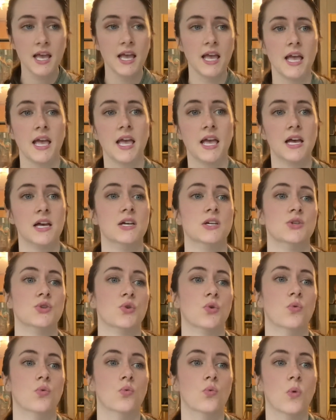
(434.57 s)
and
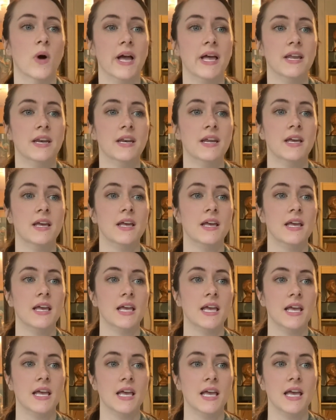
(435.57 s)
when
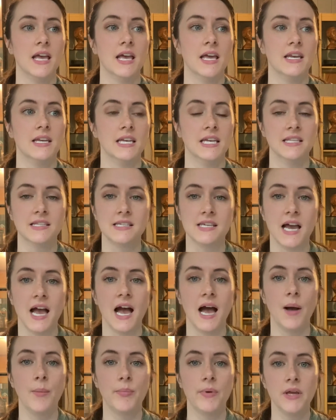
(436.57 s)
it needs to
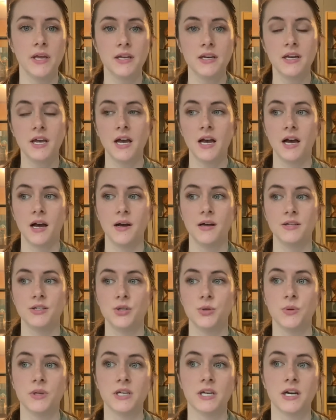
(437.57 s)
happen,
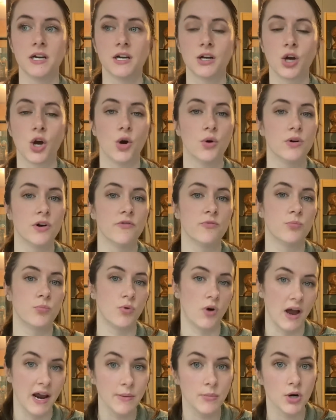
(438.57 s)
doing a coat of
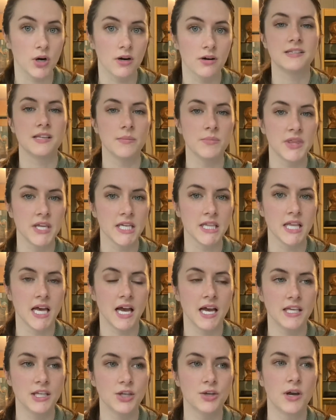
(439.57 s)
primer. Something
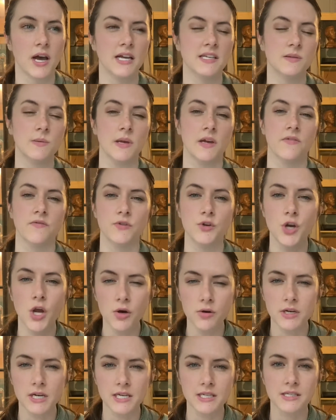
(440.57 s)
that you guys may have
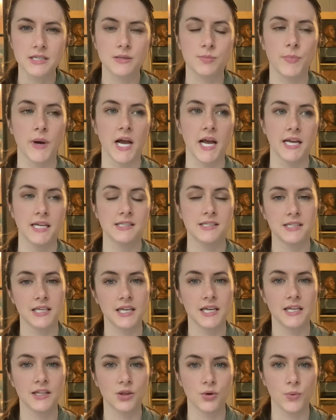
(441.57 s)
noticed by
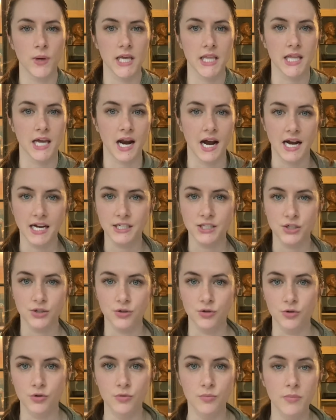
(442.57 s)
seeing the way that I
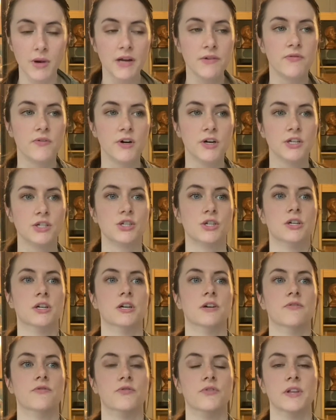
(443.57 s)
do my
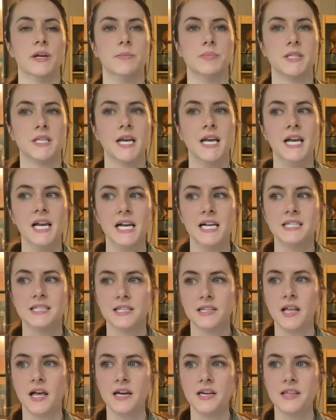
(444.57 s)
furniture flips is a
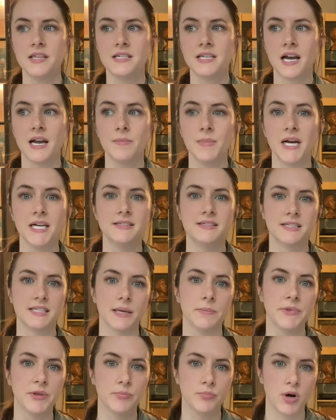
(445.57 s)
lot of the time I
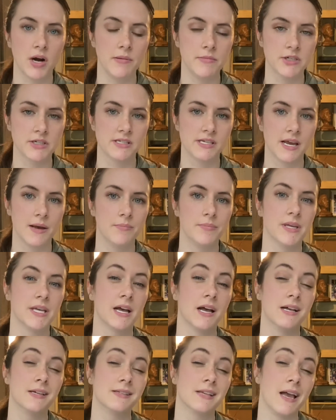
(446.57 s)
skip the primer step
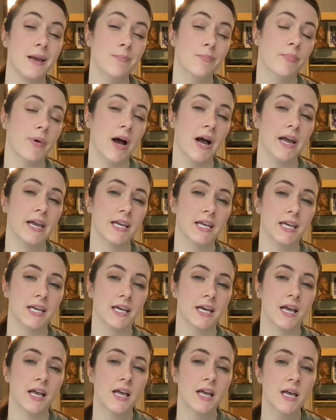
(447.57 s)
because I'm
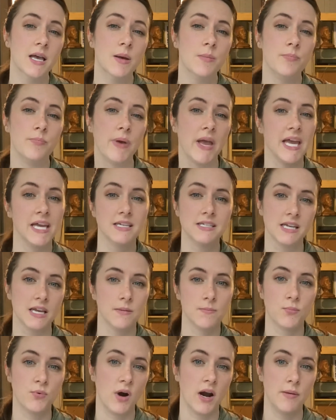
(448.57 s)
buying paint
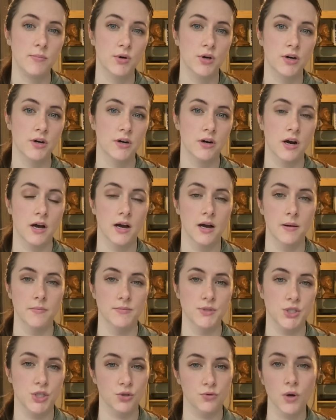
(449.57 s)
and primer
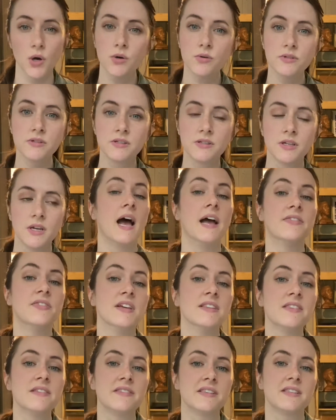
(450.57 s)
duos. I
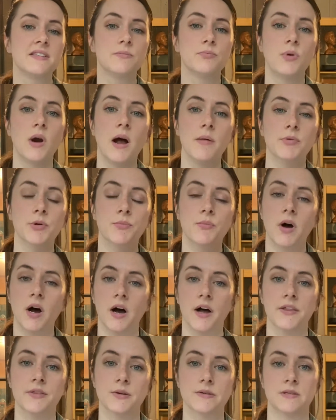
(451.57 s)
think that that's a problem
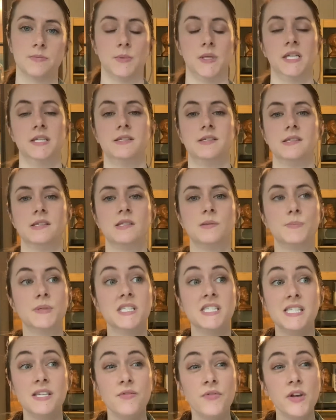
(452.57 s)
on those pieces,
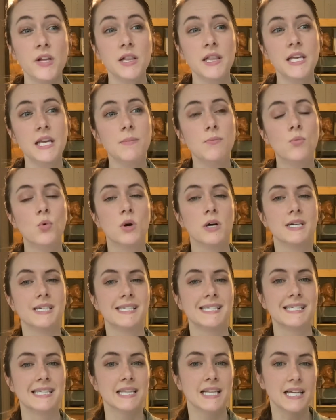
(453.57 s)
specifically more
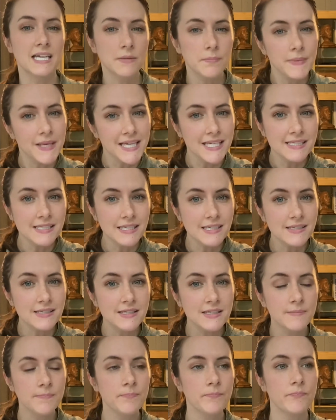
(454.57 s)
slick
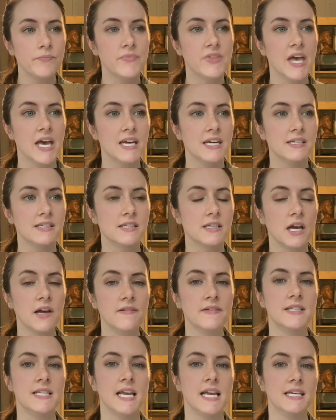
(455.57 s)
pieces, that a
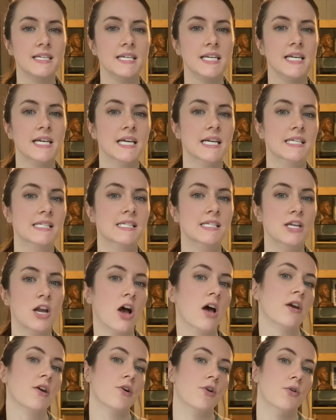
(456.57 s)
scuff sanding is
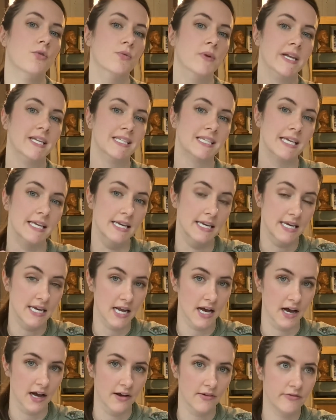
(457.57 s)
not always
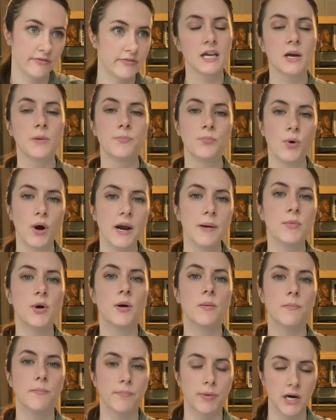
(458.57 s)
enough. A
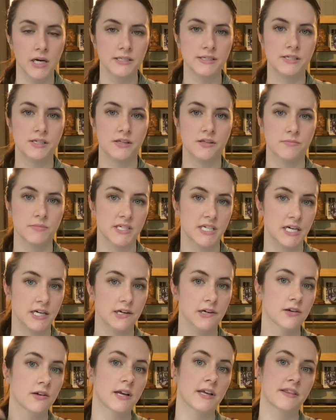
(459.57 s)
primer bonds to the
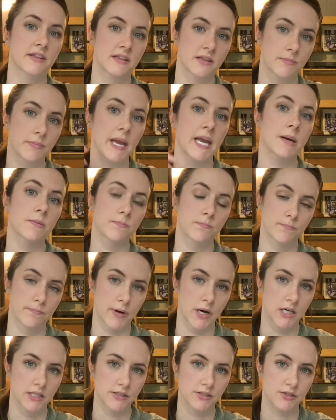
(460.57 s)
material and then the paint
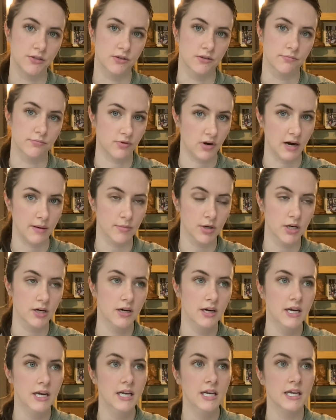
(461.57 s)
bonds to the primer.
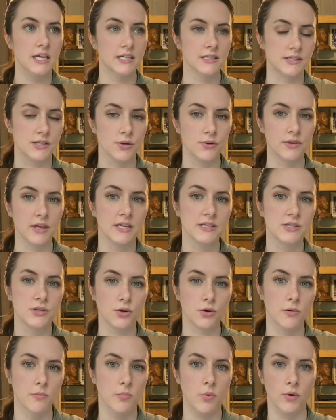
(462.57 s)
And so that's the
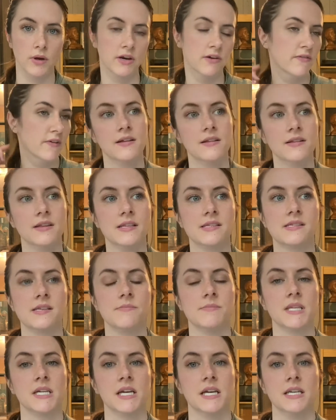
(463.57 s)
whole point of it. That's
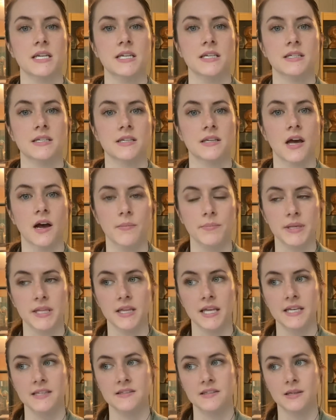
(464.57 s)
something I need to not be lazy